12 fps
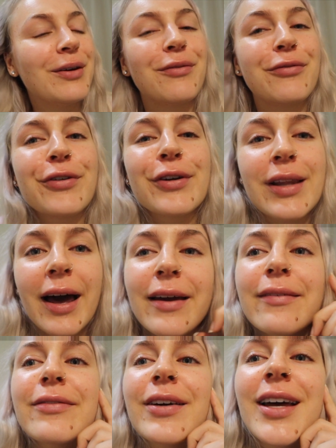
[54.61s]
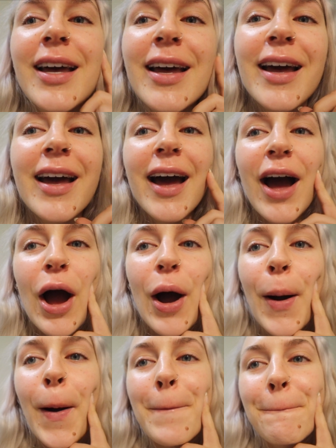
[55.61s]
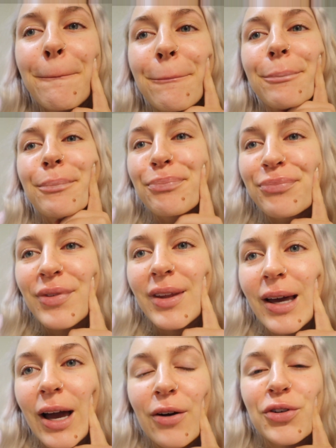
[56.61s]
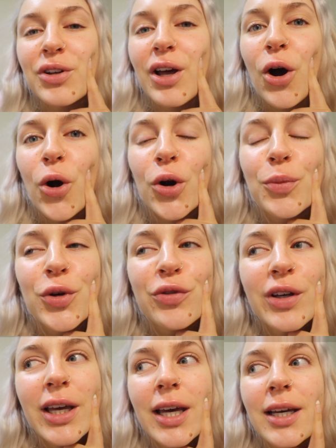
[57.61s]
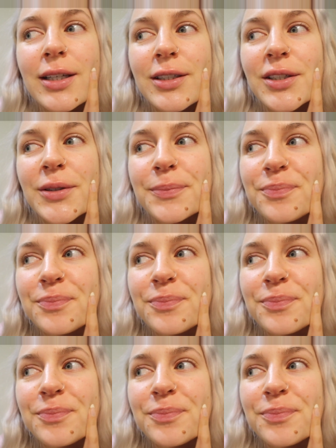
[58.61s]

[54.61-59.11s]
for life after that horror movie, and